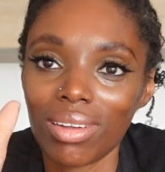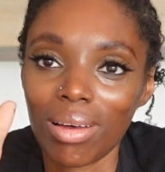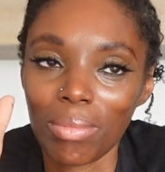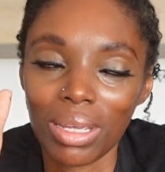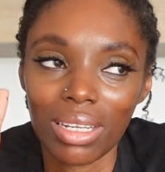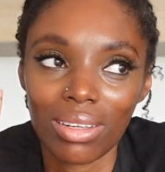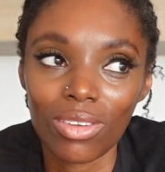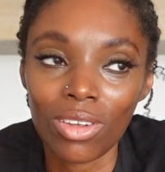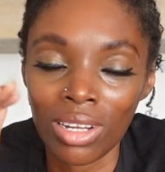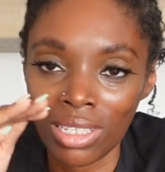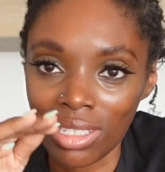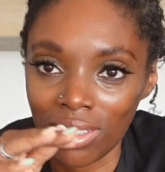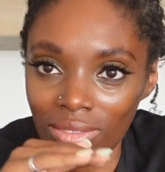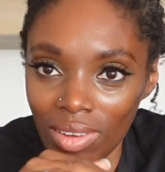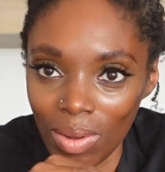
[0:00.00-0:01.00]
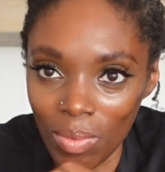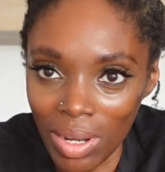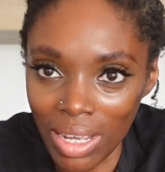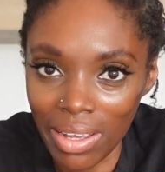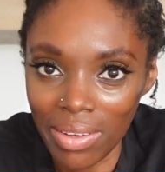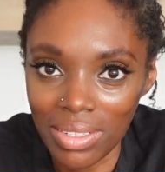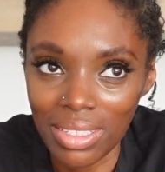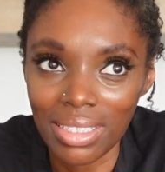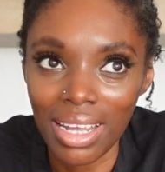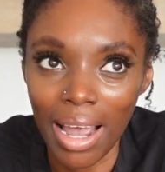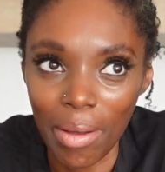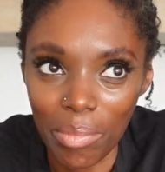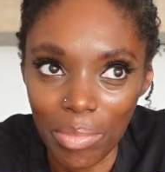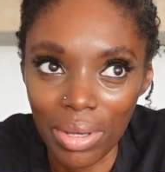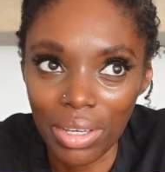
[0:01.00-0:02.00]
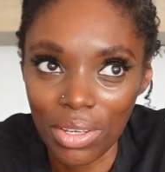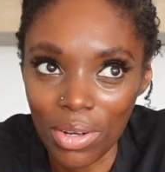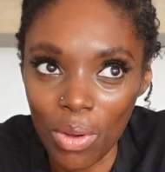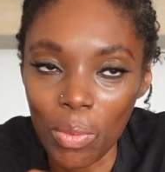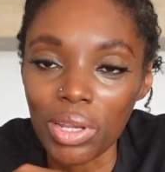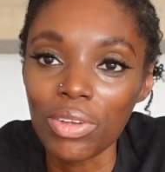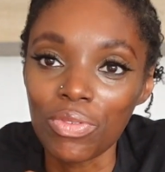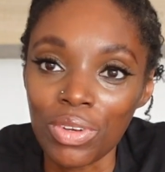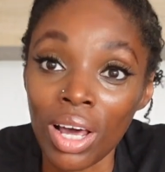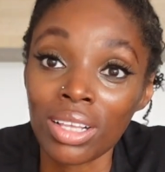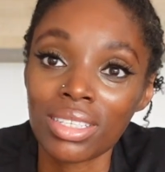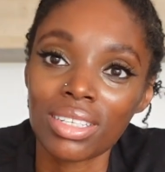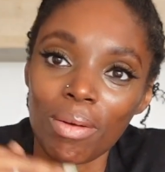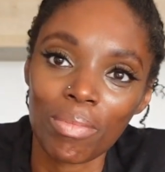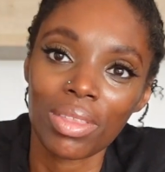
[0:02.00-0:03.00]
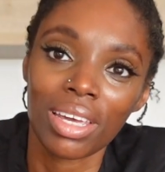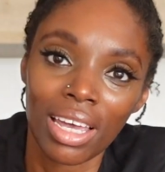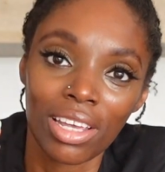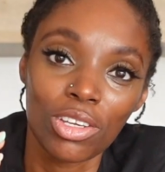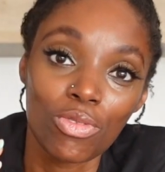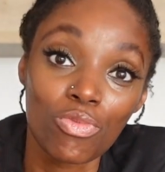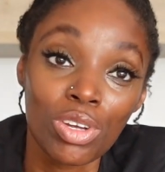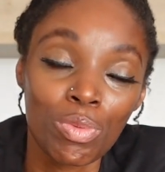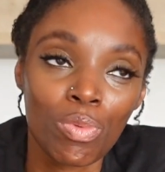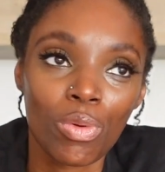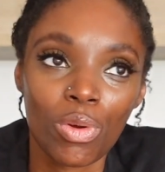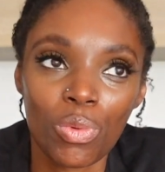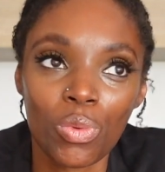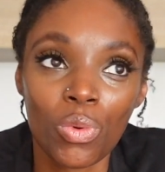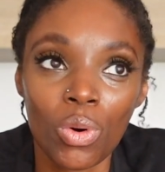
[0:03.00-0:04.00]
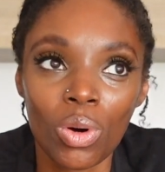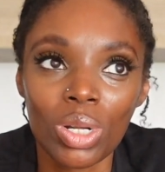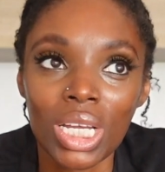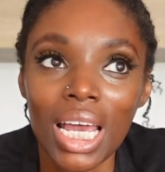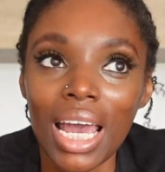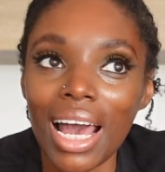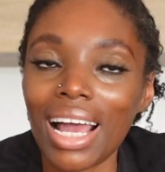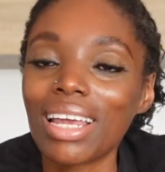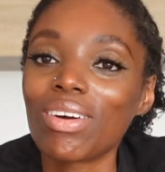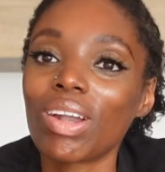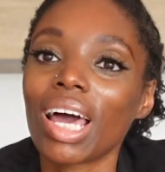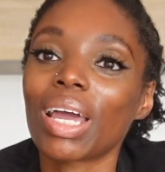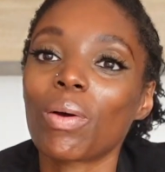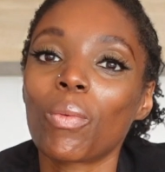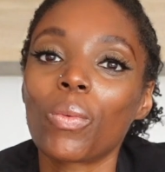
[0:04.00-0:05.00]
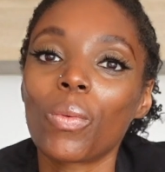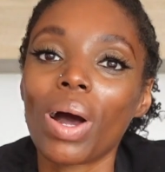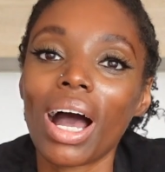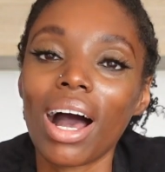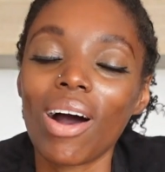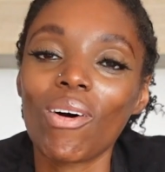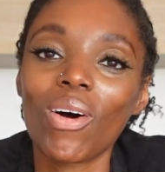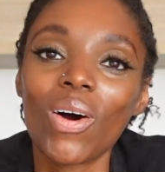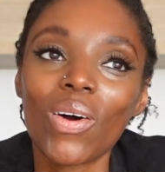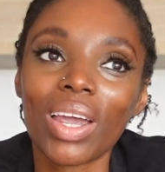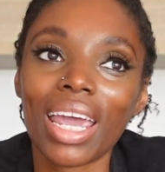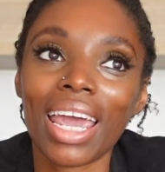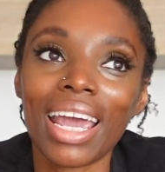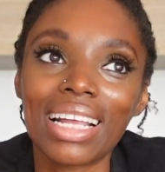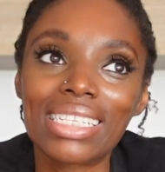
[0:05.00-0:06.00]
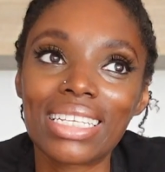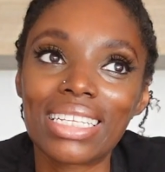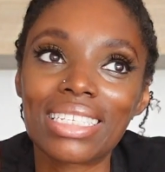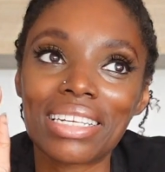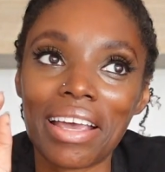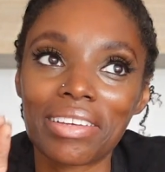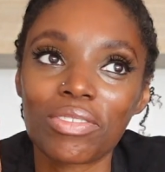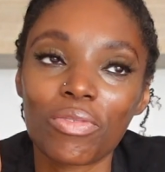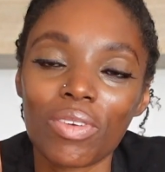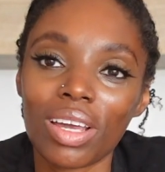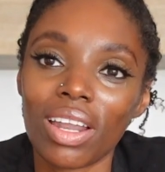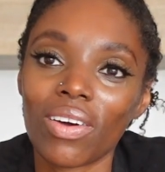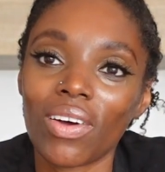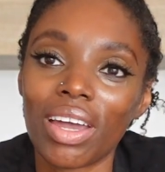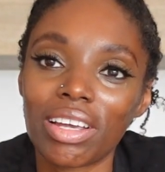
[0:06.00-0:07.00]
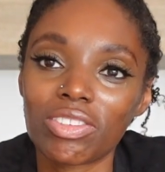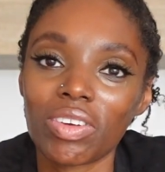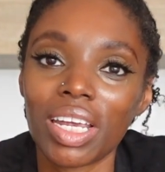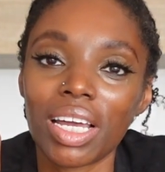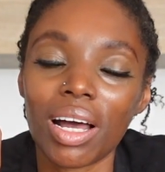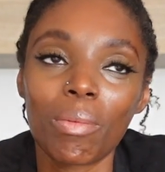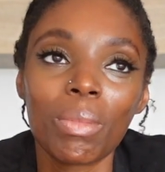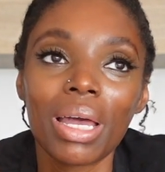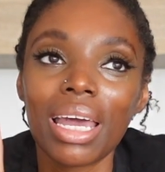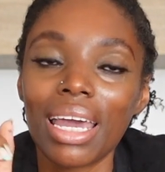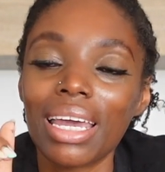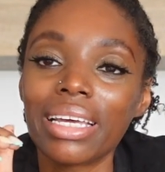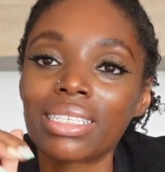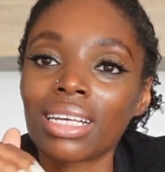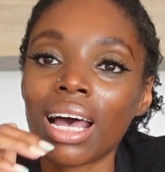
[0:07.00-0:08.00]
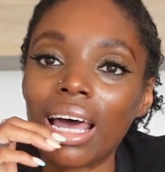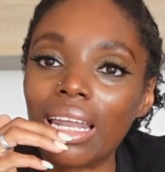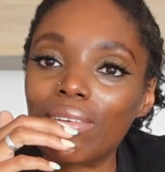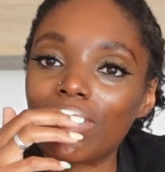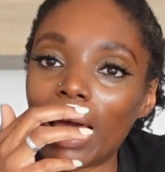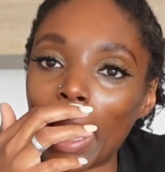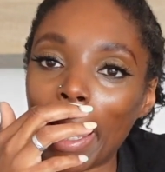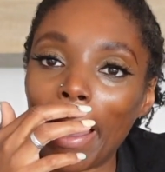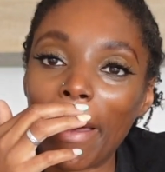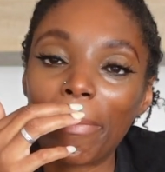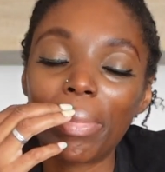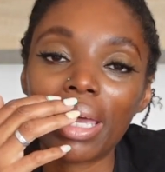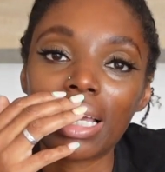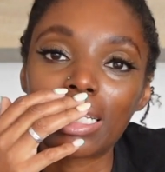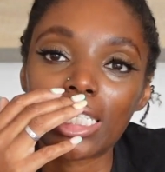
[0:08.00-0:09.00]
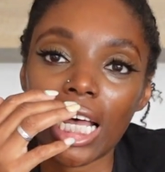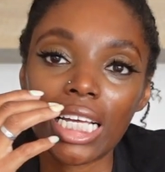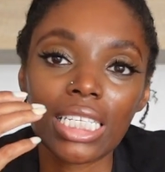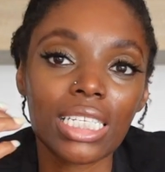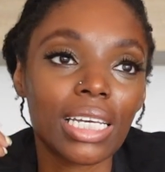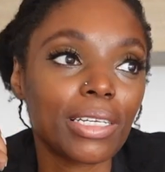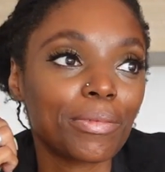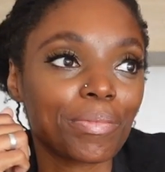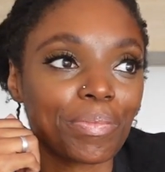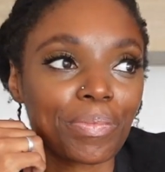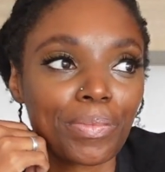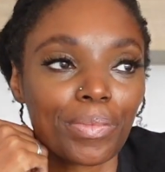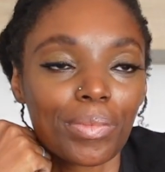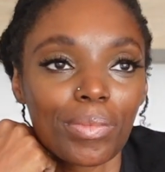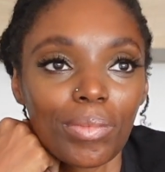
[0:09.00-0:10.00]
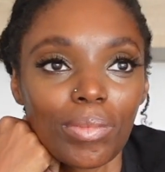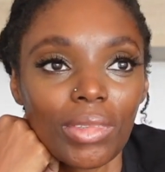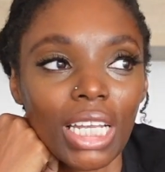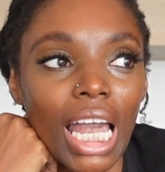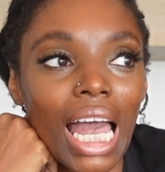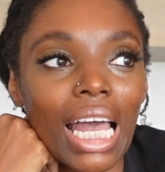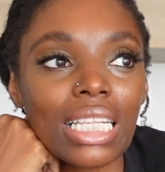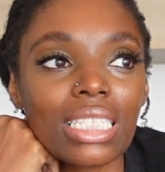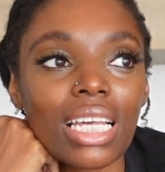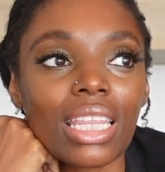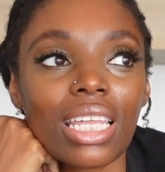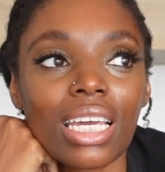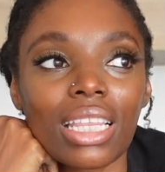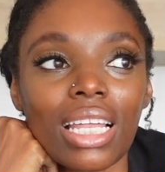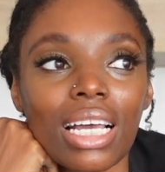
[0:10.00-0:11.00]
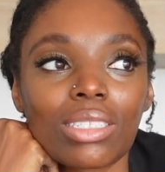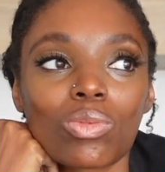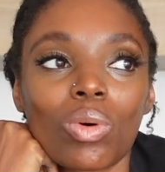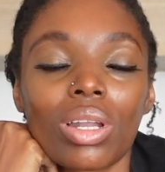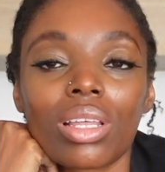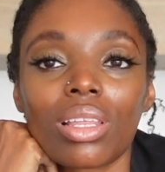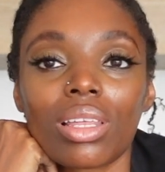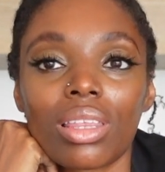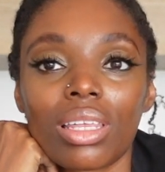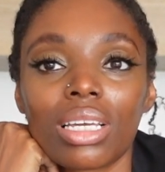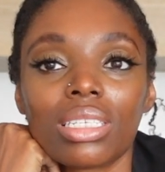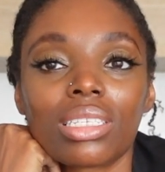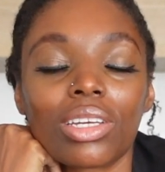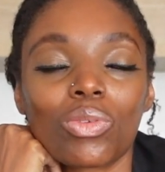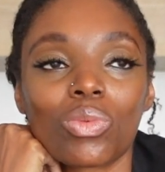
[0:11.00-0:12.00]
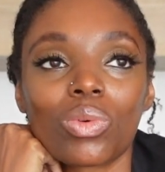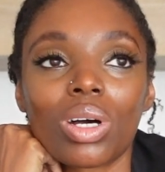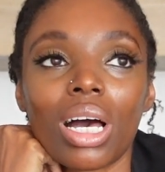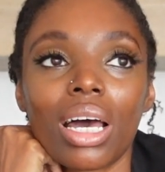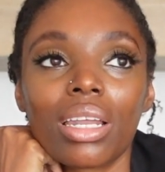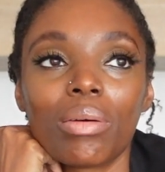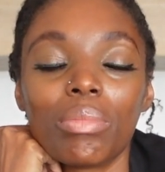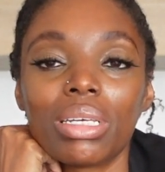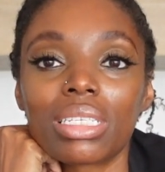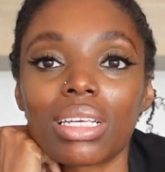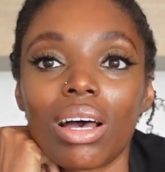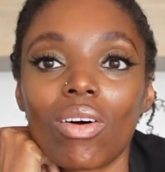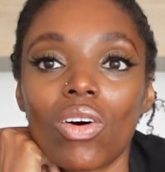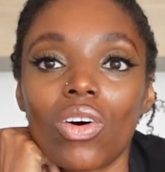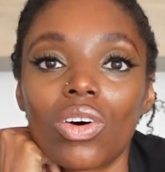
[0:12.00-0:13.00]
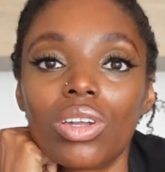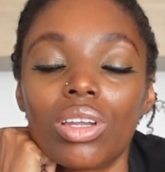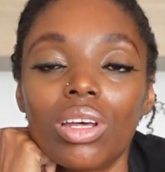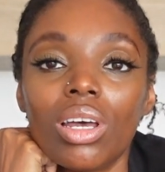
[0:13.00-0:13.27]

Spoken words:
I mean, not necessarily when it goes down, but when you've done something and you reap a reward and you're like, wow, okay, I did this extra thing and I got extra income. It's kind of like a bit exciting. And I think that's one of the things that you will kind of miss out on